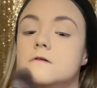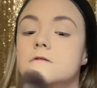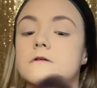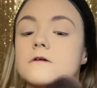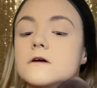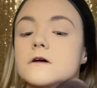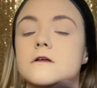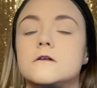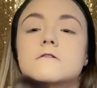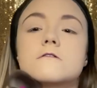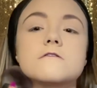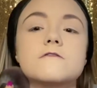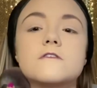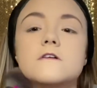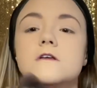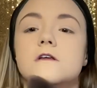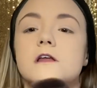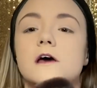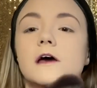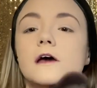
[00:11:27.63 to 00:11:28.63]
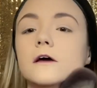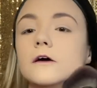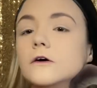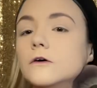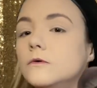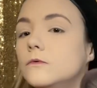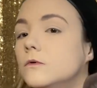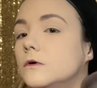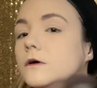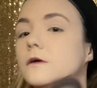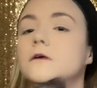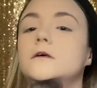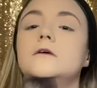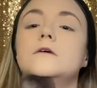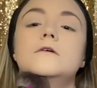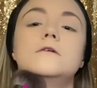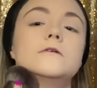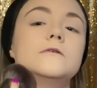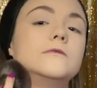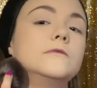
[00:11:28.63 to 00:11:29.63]
Kind of get the neck where
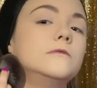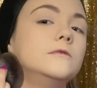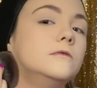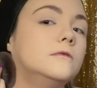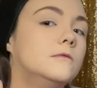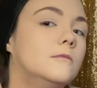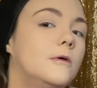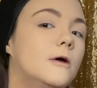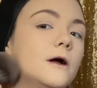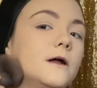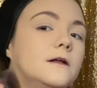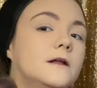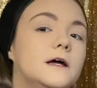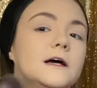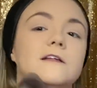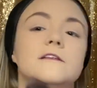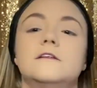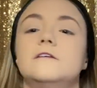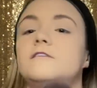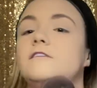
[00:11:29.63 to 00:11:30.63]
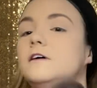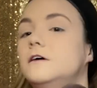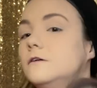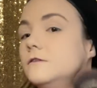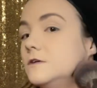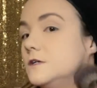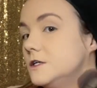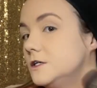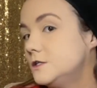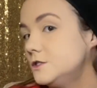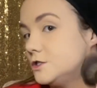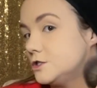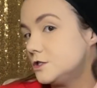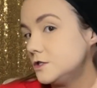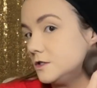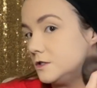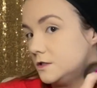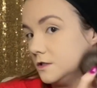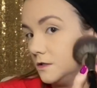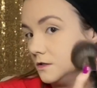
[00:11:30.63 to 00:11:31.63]
you brought down the
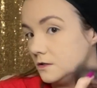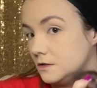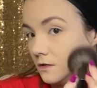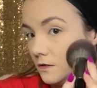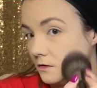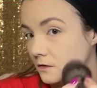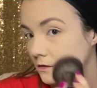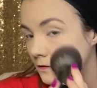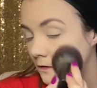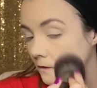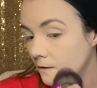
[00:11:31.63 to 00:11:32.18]
foundation.